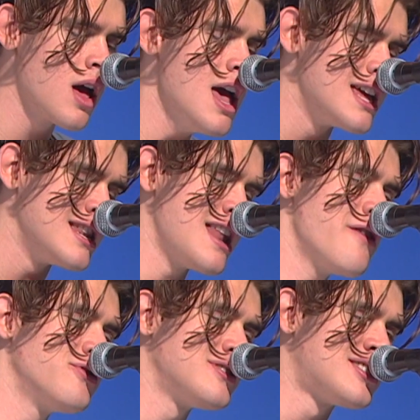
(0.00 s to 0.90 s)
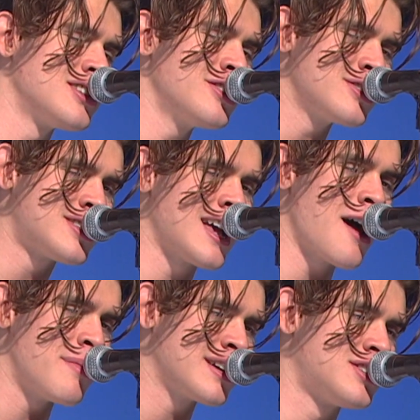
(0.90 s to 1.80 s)
And every single
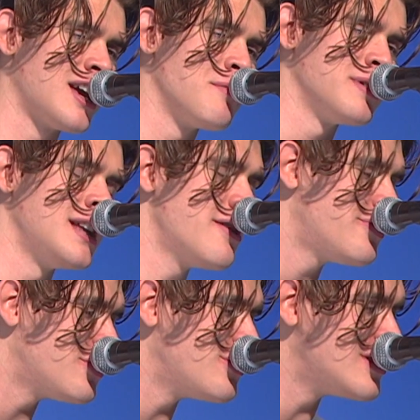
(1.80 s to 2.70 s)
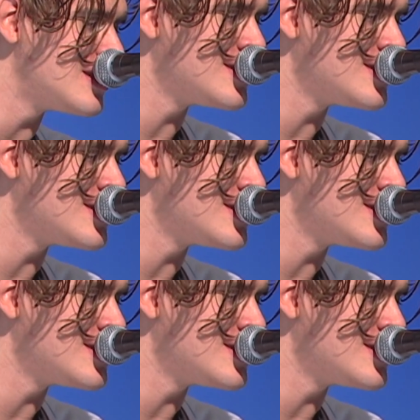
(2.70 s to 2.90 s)
time I came, you never really